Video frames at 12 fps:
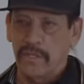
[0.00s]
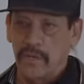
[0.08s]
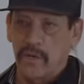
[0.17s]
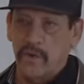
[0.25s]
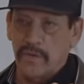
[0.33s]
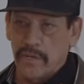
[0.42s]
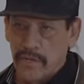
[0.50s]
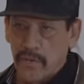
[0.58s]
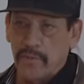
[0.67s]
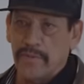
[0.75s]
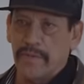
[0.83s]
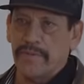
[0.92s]
you go to
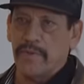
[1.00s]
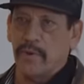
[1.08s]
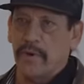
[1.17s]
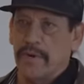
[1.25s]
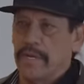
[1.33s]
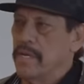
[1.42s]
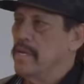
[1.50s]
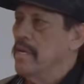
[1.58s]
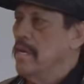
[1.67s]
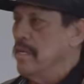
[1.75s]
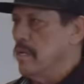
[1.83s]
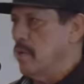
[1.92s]
youth authority,
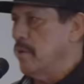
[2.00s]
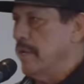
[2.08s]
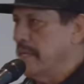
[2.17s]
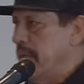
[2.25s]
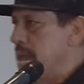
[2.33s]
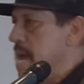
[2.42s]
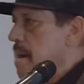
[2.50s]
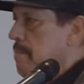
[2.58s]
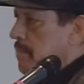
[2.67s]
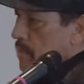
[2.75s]
you go to camp,